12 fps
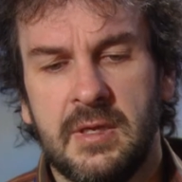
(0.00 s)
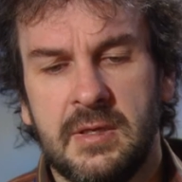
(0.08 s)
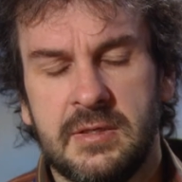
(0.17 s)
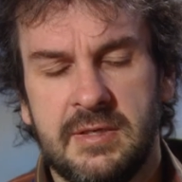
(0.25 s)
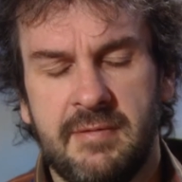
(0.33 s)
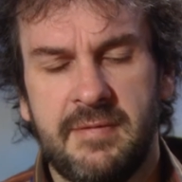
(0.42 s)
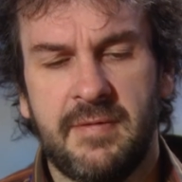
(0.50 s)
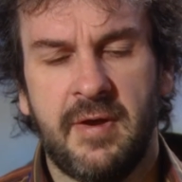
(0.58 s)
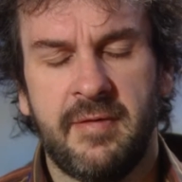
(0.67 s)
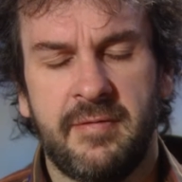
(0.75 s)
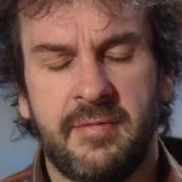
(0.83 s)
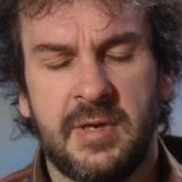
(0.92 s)

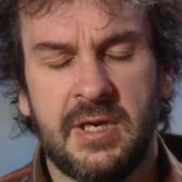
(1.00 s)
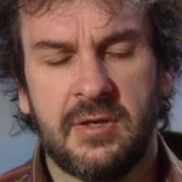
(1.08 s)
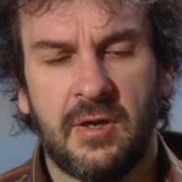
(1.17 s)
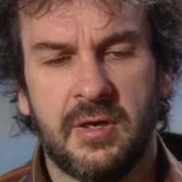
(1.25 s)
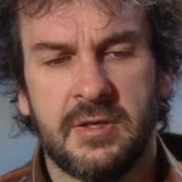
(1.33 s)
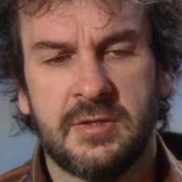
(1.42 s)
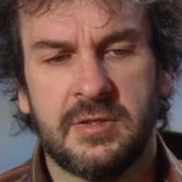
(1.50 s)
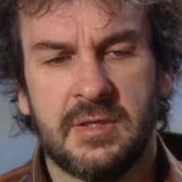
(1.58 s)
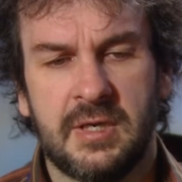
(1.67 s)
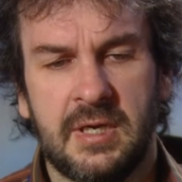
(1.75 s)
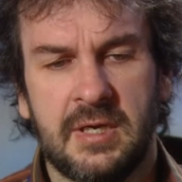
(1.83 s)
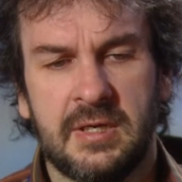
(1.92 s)
$75 million,
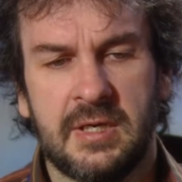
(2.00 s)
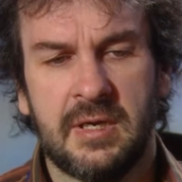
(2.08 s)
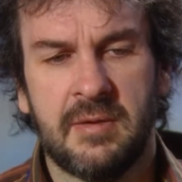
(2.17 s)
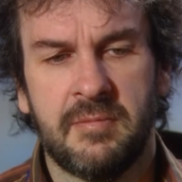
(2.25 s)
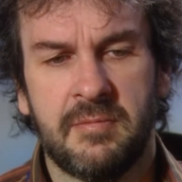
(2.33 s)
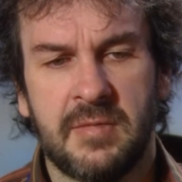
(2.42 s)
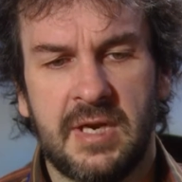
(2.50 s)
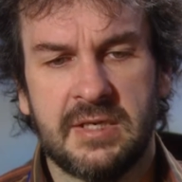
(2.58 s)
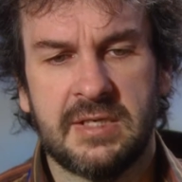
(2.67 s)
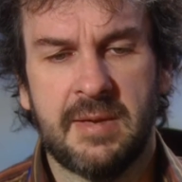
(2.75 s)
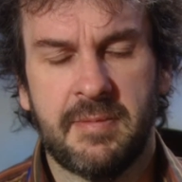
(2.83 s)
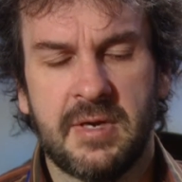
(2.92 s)
and it
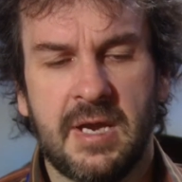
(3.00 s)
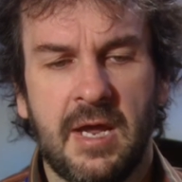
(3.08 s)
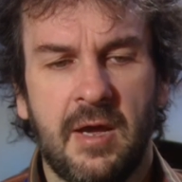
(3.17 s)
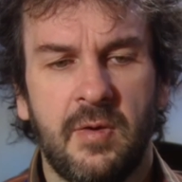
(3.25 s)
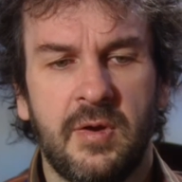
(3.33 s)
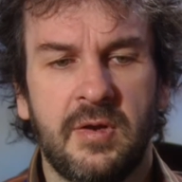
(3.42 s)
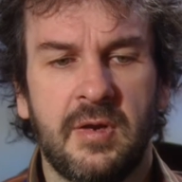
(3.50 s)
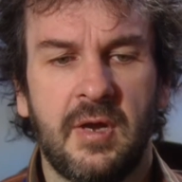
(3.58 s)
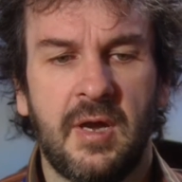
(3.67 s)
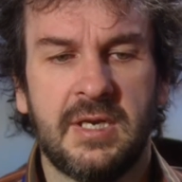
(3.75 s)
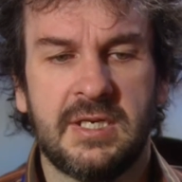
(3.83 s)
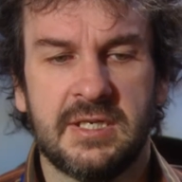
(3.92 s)
has to happen now. And
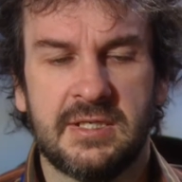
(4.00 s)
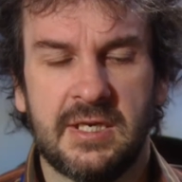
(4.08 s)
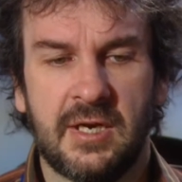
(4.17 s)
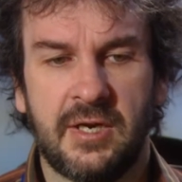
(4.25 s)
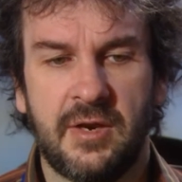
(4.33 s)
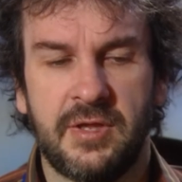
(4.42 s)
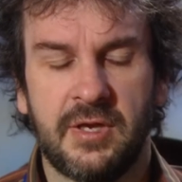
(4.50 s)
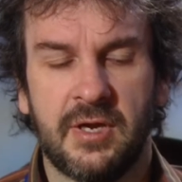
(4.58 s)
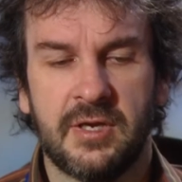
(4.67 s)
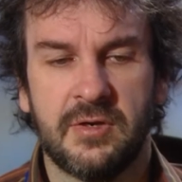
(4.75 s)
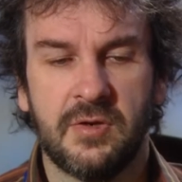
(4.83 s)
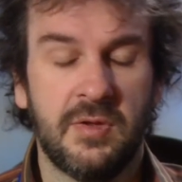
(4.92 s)
I just said, I don't think I
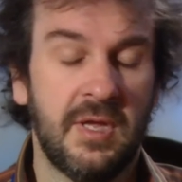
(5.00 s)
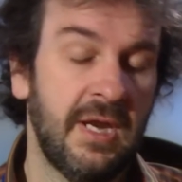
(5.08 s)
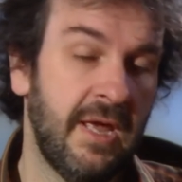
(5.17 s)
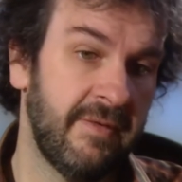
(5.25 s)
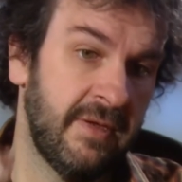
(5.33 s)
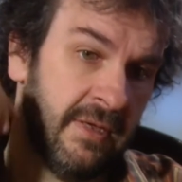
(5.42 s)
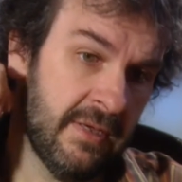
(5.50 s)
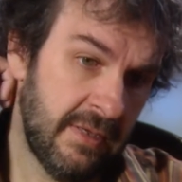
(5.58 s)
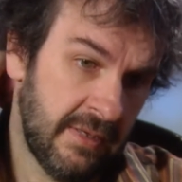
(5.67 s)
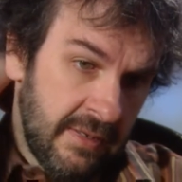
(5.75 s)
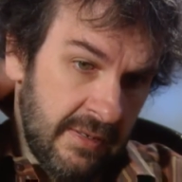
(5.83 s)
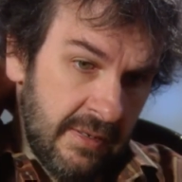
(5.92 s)
can do that, Harvey.
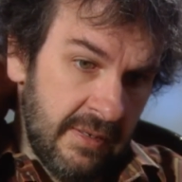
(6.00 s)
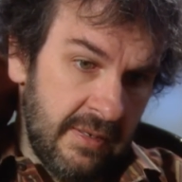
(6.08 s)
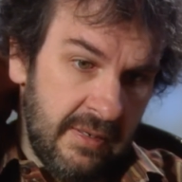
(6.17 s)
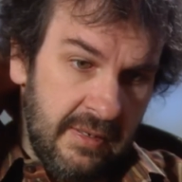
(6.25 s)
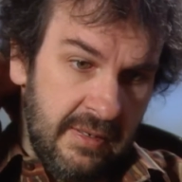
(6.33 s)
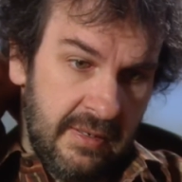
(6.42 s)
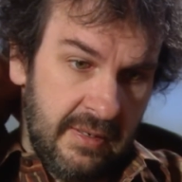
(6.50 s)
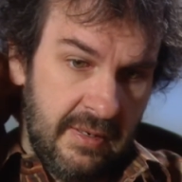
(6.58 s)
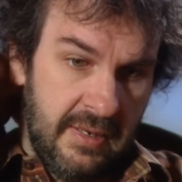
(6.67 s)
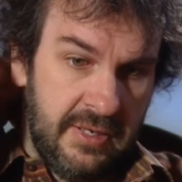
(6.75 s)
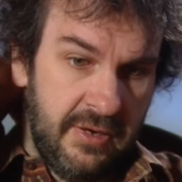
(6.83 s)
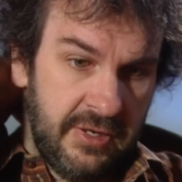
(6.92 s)

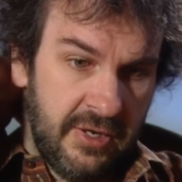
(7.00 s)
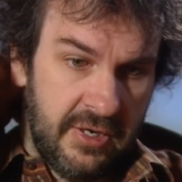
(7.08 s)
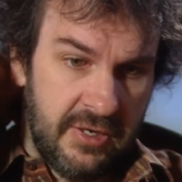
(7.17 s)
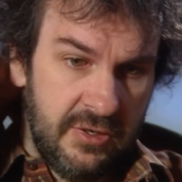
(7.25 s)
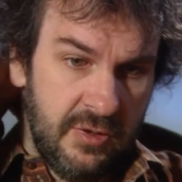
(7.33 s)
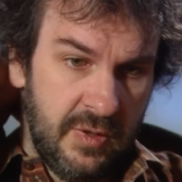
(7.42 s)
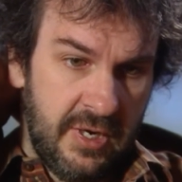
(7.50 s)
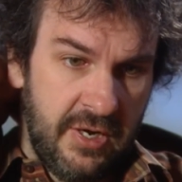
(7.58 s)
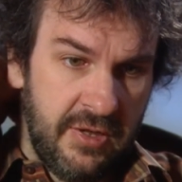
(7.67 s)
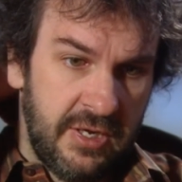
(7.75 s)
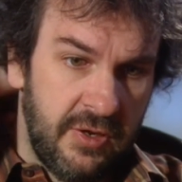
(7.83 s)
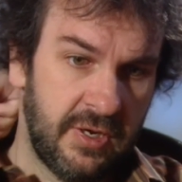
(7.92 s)
I don't think I can do it. I
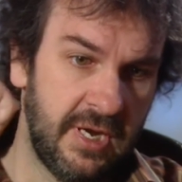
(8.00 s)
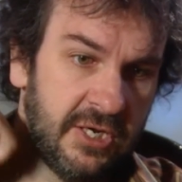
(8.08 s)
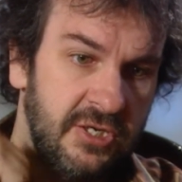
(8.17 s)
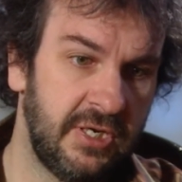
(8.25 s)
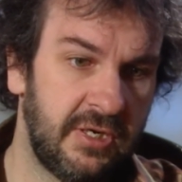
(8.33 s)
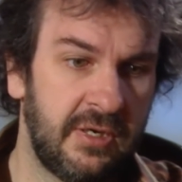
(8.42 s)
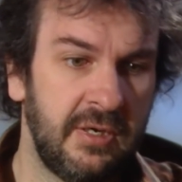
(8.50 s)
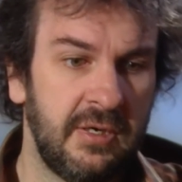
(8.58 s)
don't think you can actually,